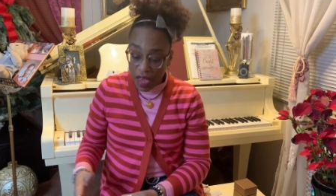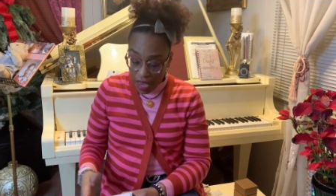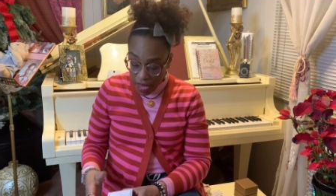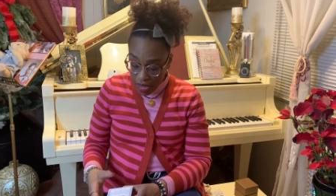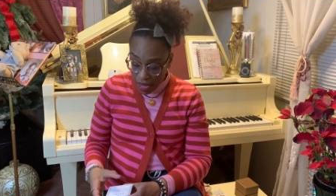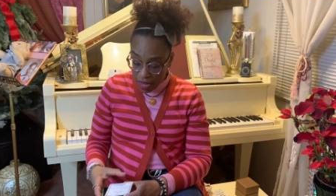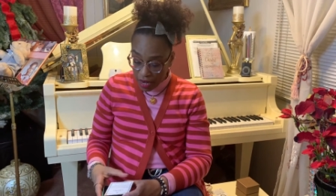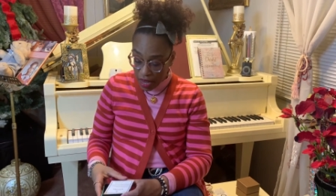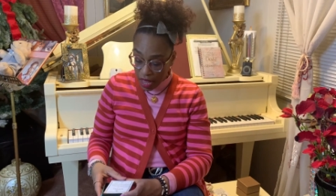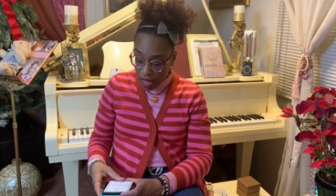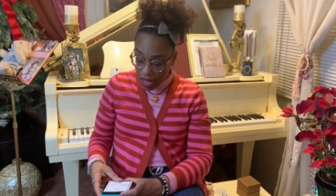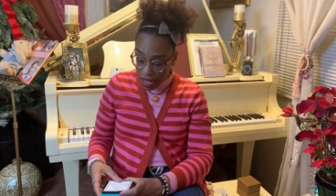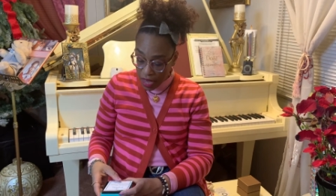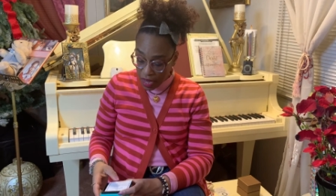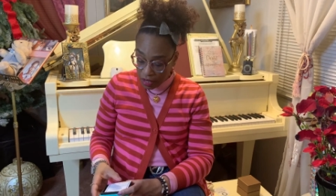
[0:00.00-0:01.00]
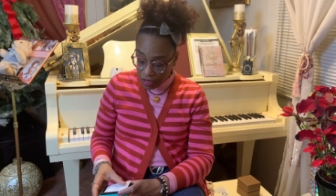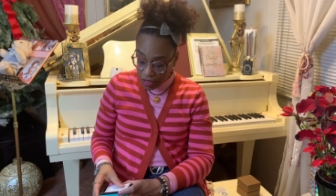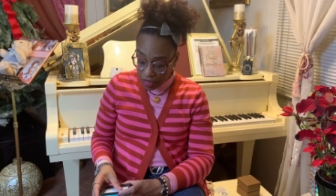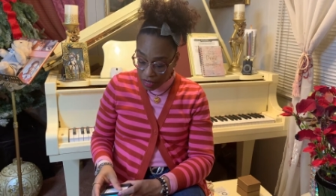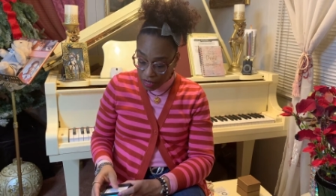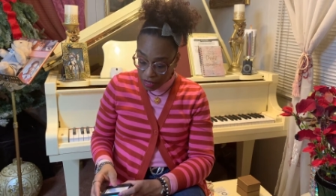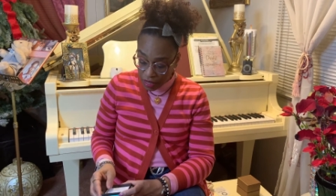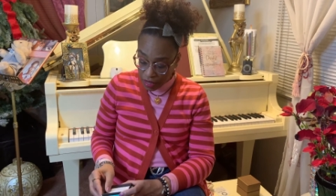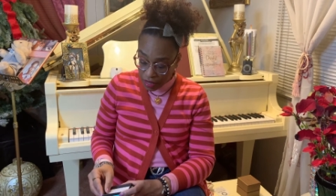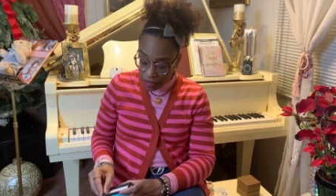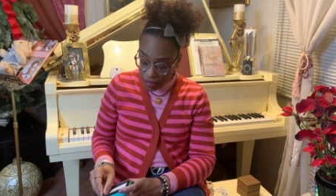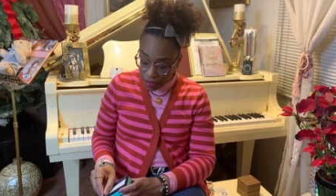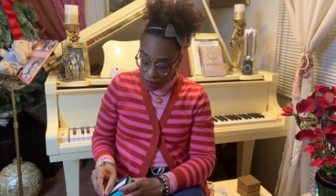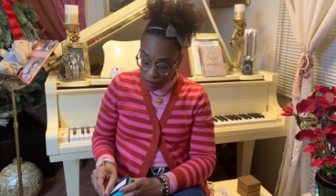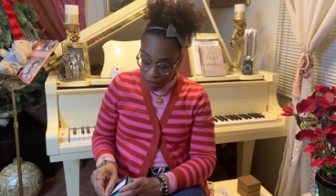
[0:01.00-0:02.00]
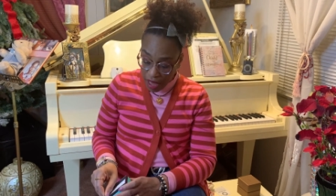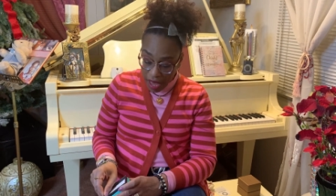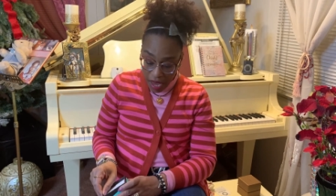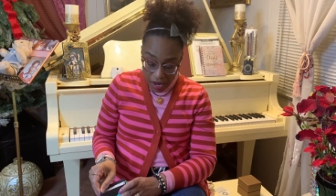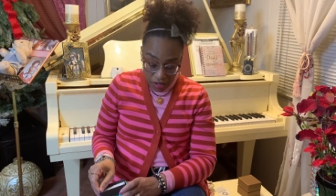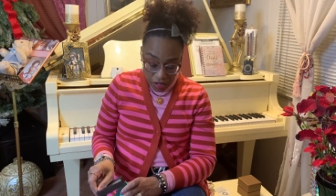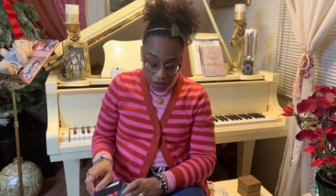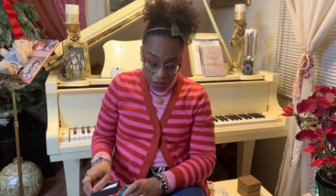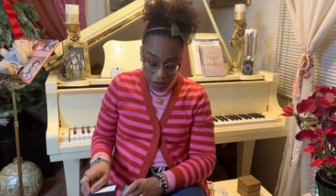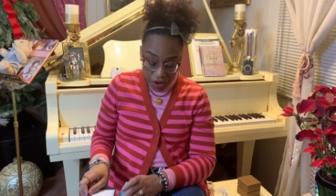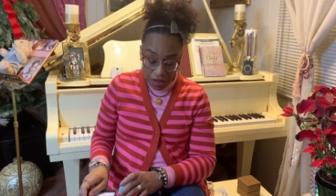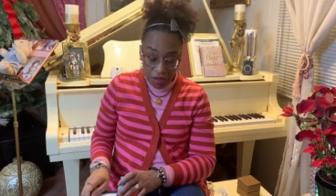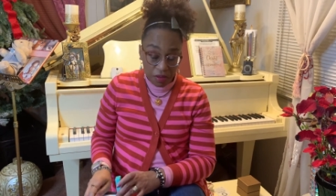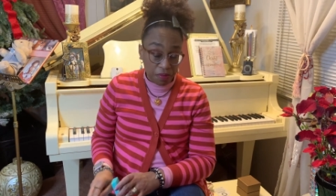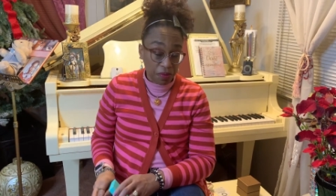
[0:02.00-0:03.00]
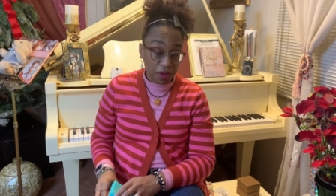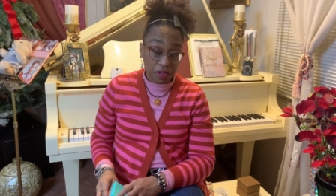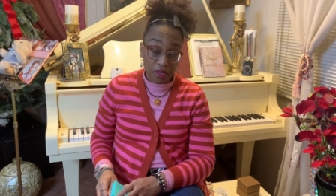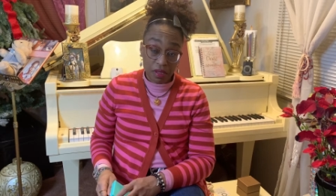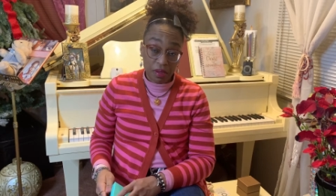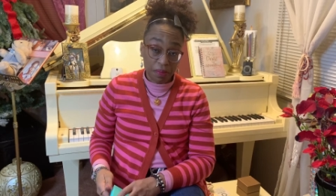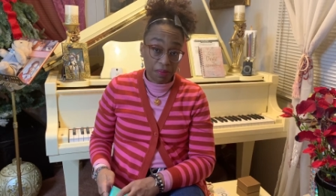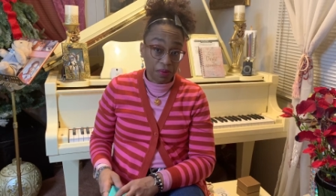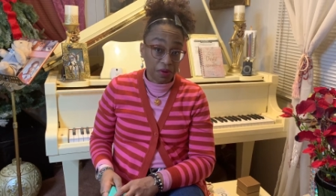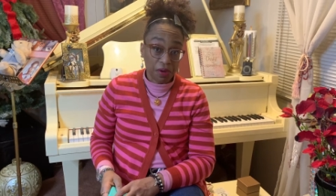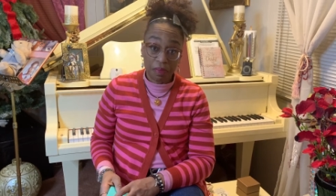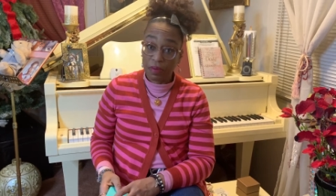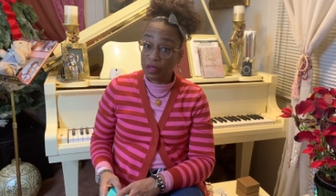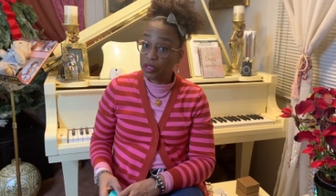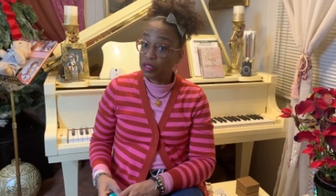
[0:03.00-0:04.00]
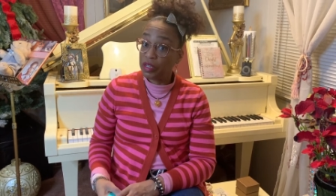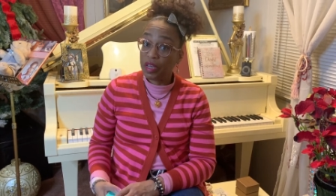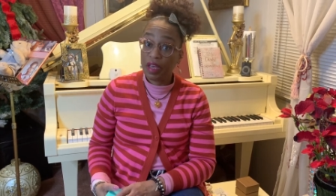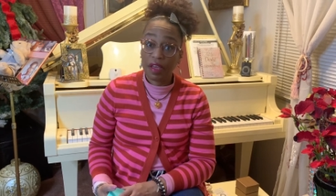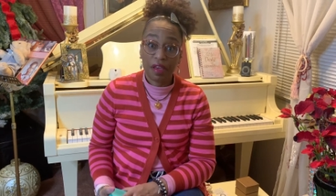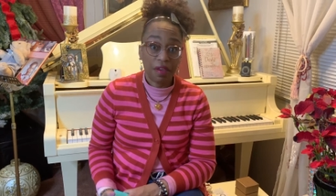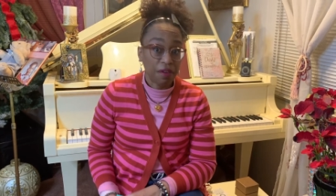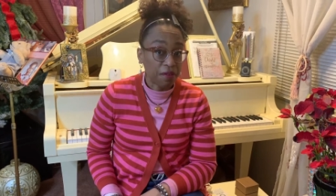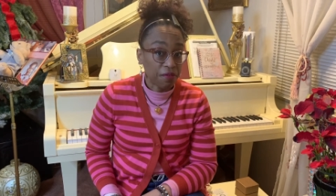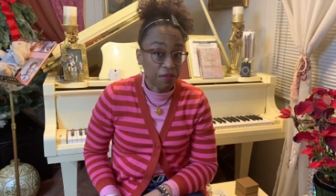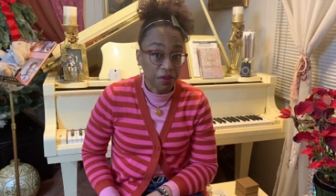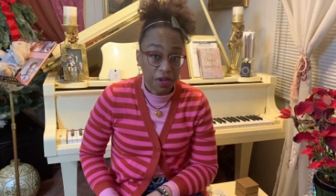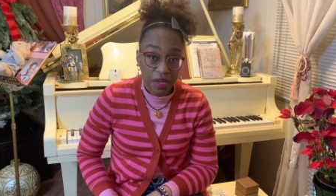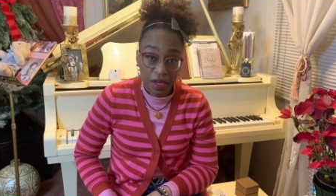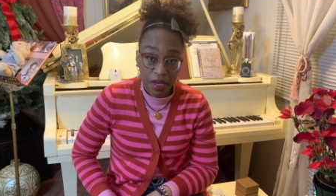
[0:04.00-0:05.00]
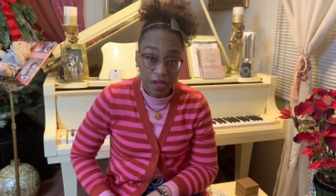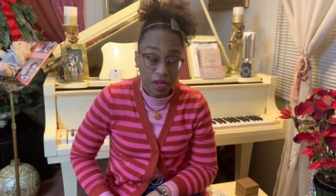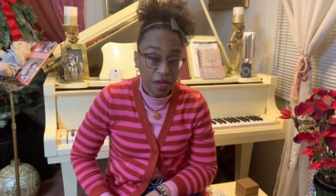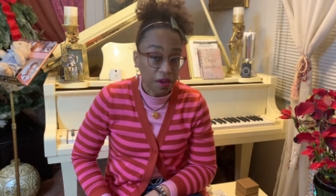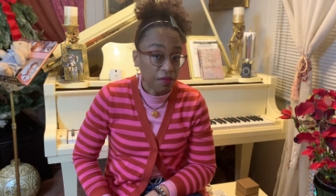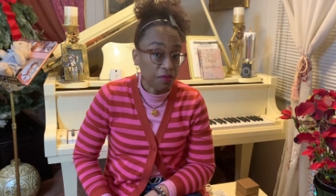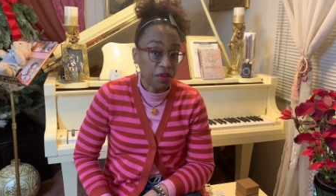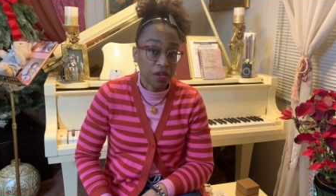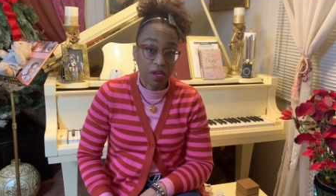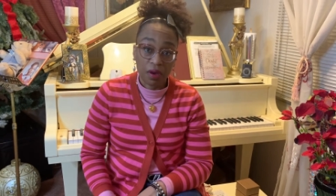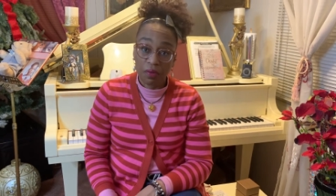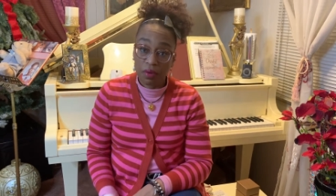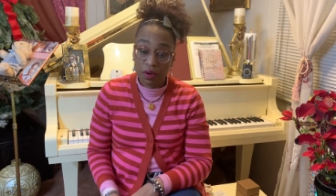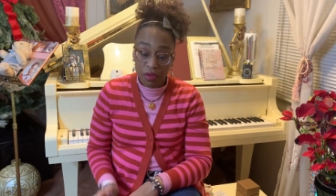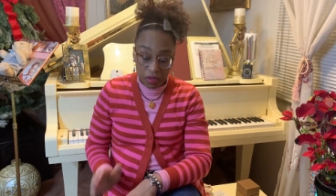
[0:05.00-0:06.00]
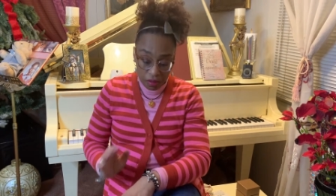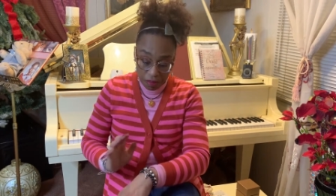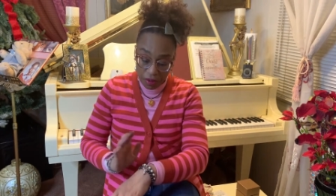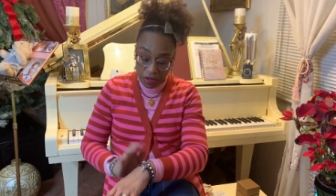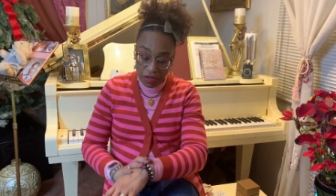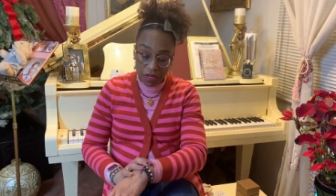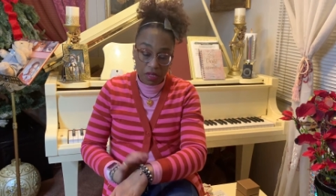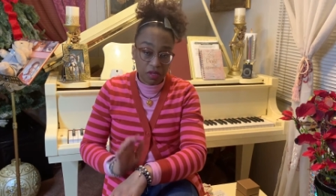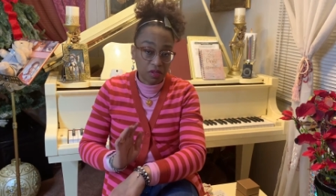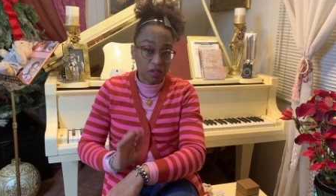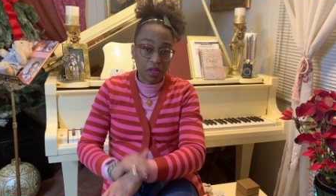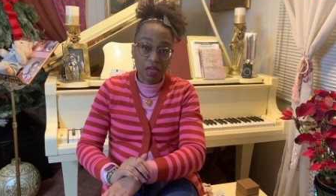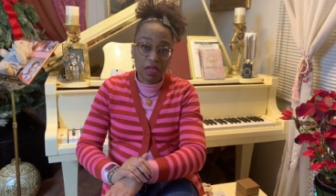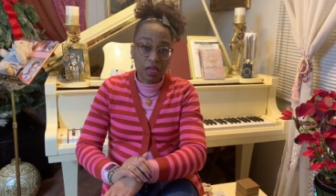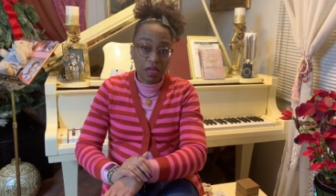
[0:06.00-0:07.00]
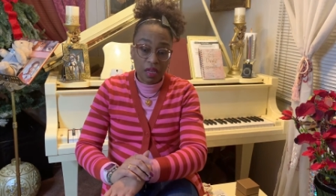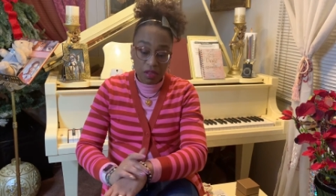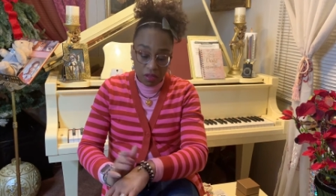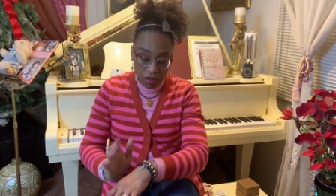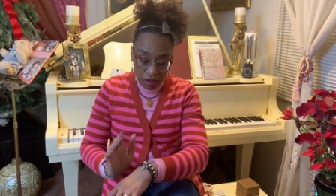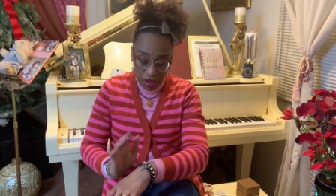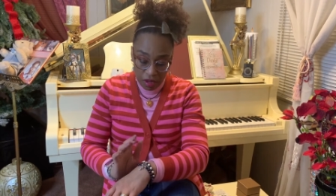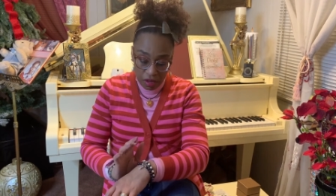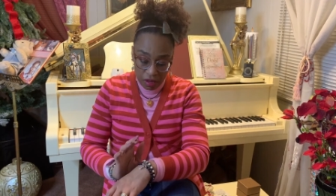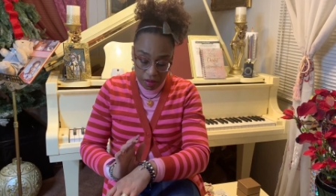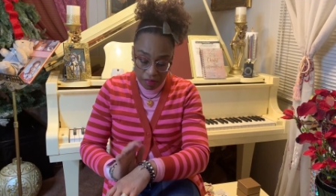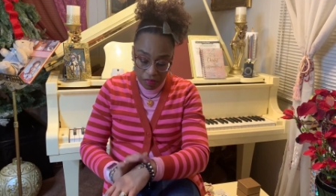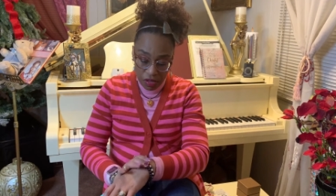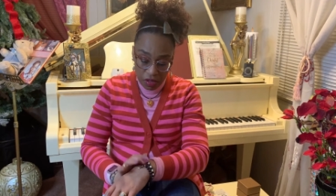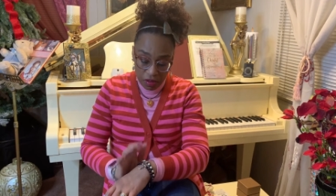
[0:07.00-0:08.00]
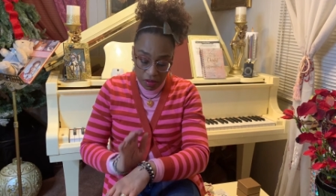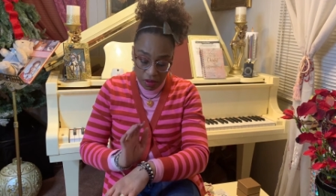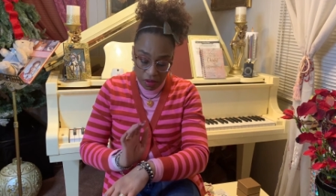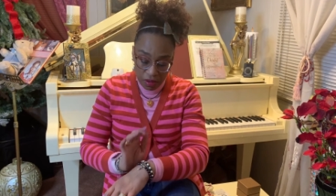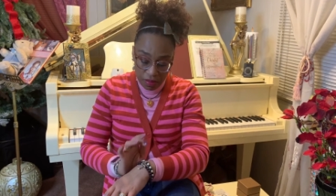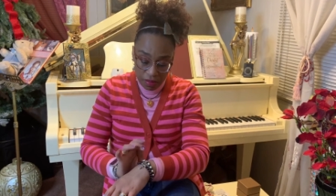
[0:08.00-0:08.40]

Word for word: And I actually, uh, I actually wear this bracelet pretty much every day. Every day I wear this bracelet. It's, it's, uh, it's a,